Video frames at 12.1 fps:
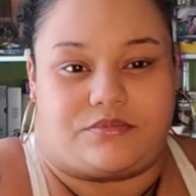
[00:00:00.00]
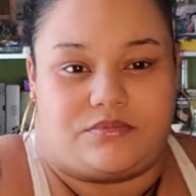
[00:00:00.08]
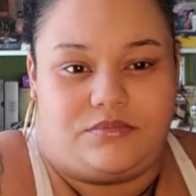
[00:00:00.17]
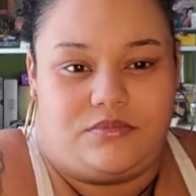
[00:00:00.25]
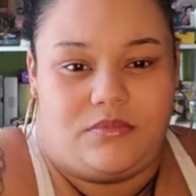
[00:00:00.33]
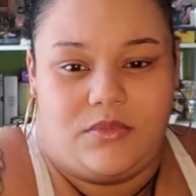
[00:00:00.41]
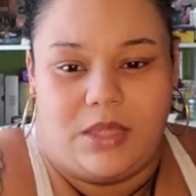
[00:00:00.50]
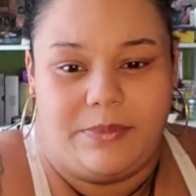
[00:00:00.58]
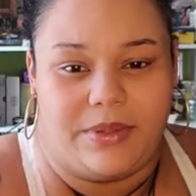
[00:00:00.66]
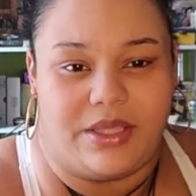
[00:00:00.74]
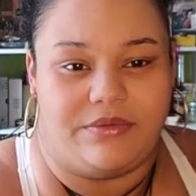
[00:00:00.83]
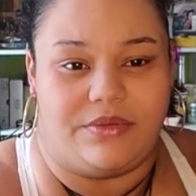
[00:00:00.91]
It's
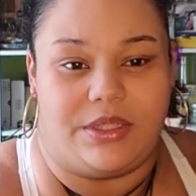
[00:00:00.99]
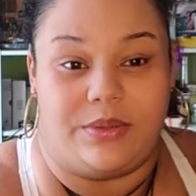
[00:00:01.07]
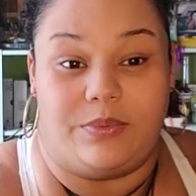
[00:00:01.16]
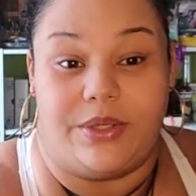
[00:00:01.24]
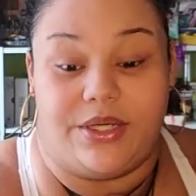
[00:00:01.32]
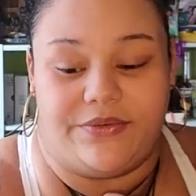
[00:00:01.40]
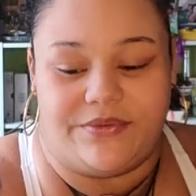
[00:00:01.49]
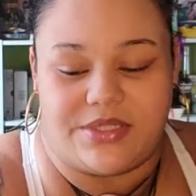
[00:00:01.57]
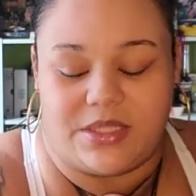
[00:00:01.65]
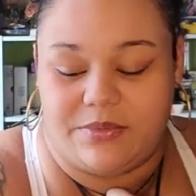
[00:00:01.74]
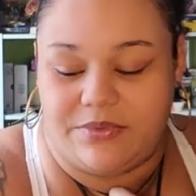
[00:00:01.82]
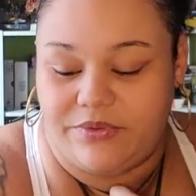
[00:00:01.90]
being really weird for
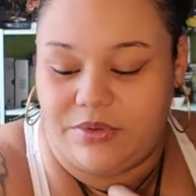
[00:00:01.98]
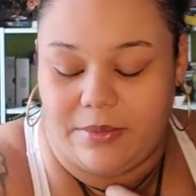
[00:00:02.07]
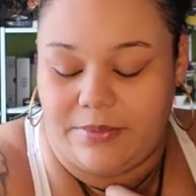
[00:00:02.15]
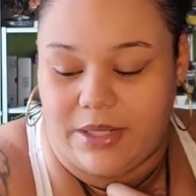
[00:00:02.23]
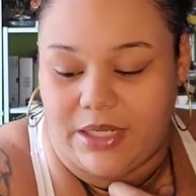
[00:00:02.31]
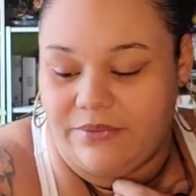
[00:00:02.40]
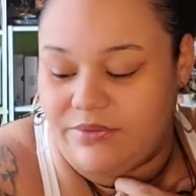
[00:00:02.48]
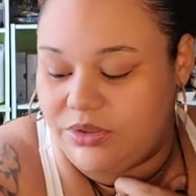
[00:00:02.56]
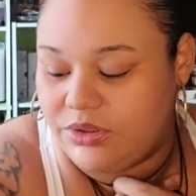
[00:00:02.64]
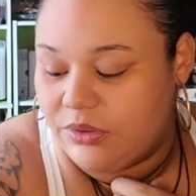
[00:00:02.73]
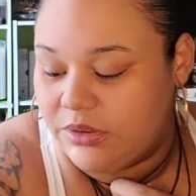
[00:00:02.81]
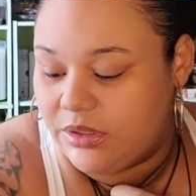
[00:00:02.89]
some of you. I'm not even
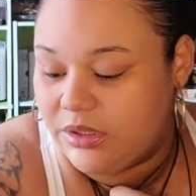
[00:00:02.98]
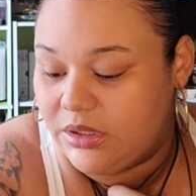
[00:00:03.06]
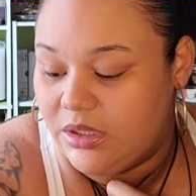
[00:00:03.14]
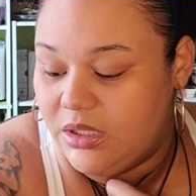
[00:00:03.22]
joking.